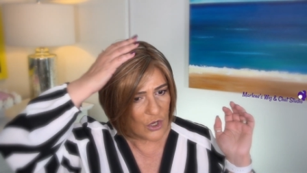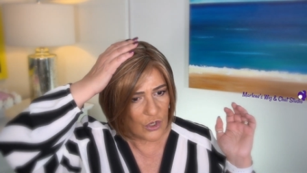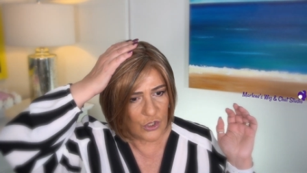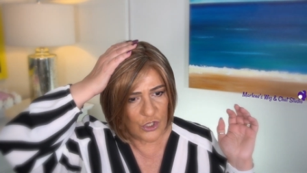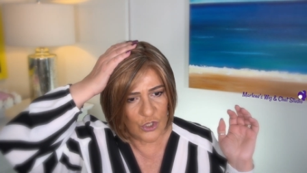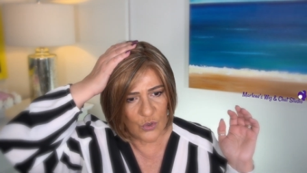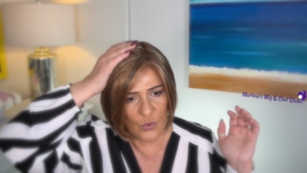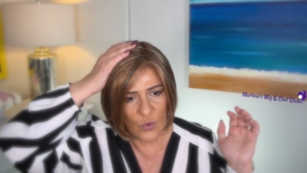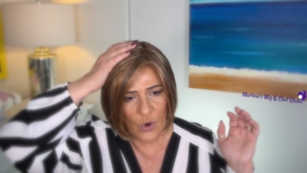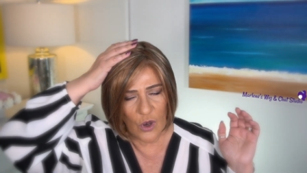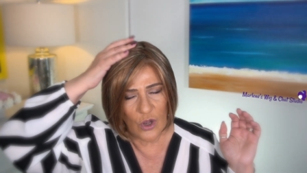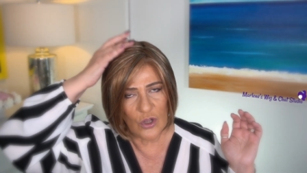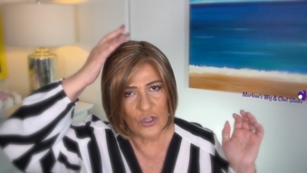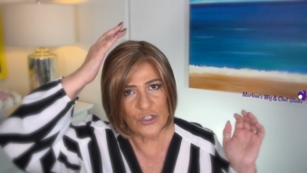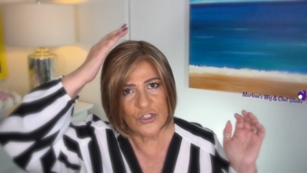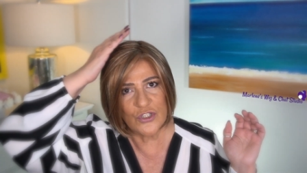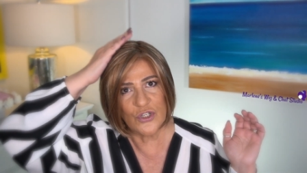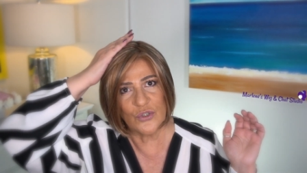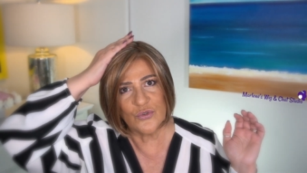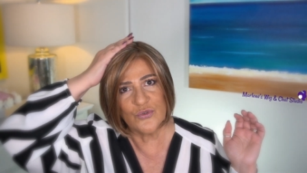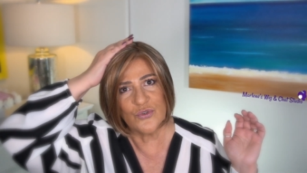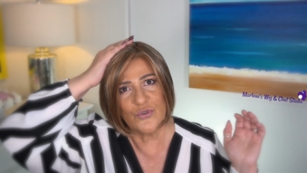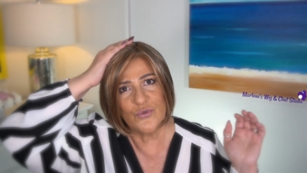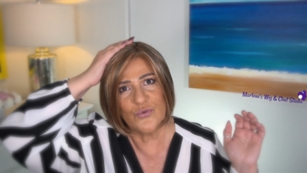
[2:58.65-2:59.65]
You
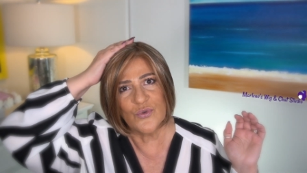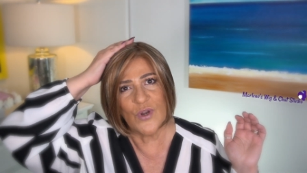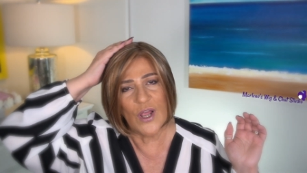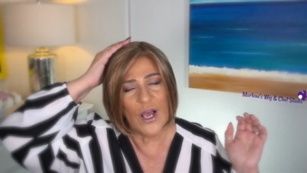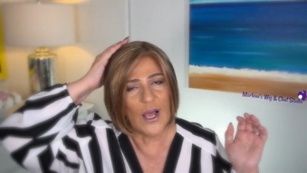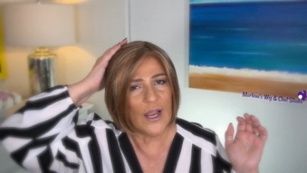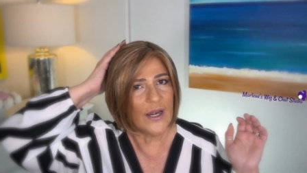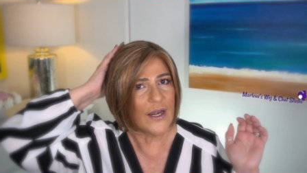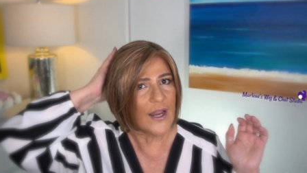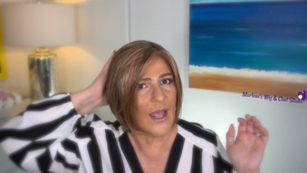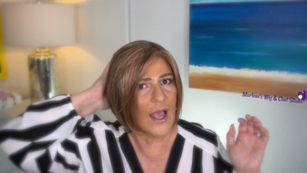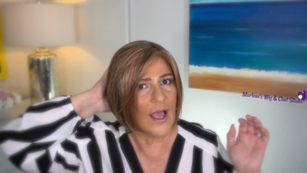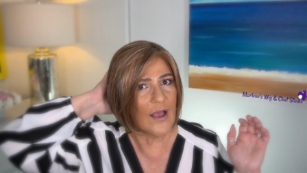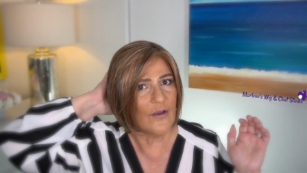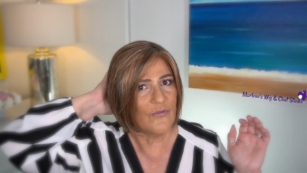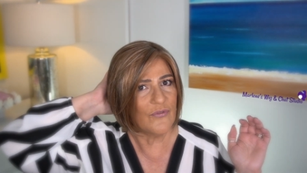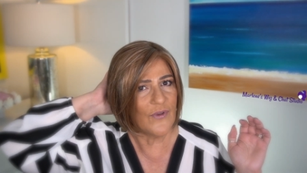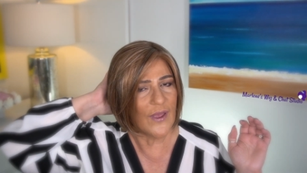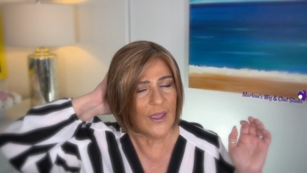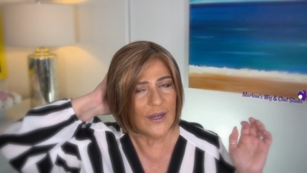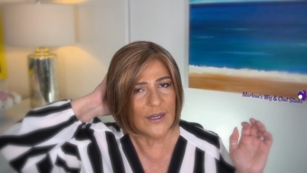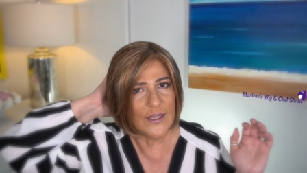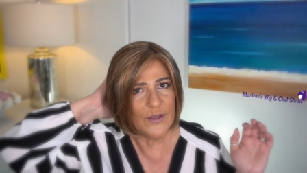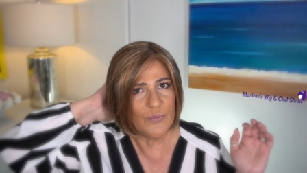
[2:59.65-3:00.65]
also do not have
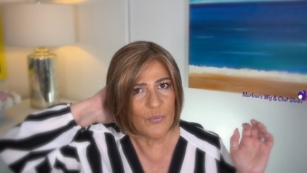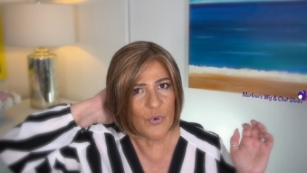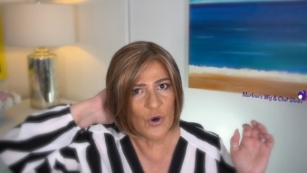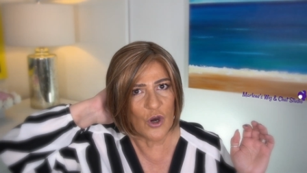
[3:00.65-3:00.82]
any